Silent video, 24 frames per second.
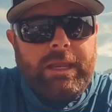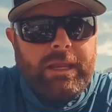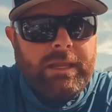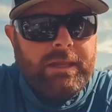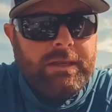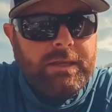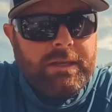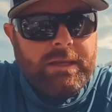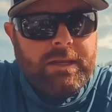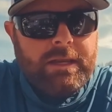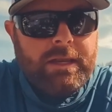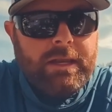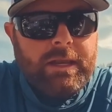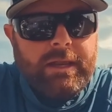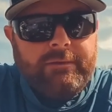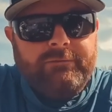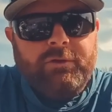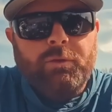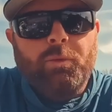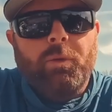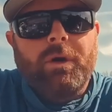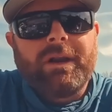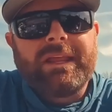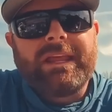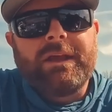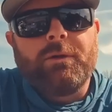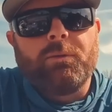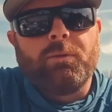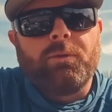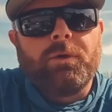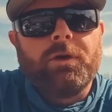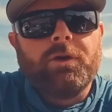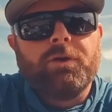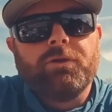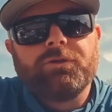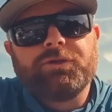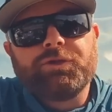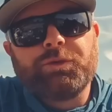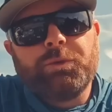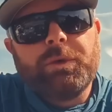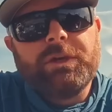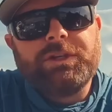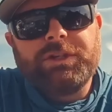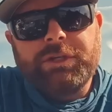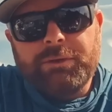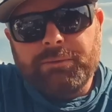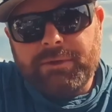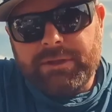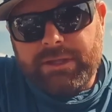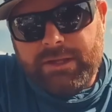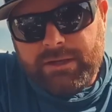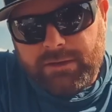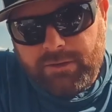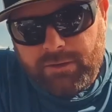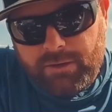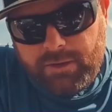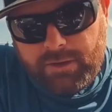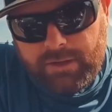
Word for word: In if you want to get real twitchy with it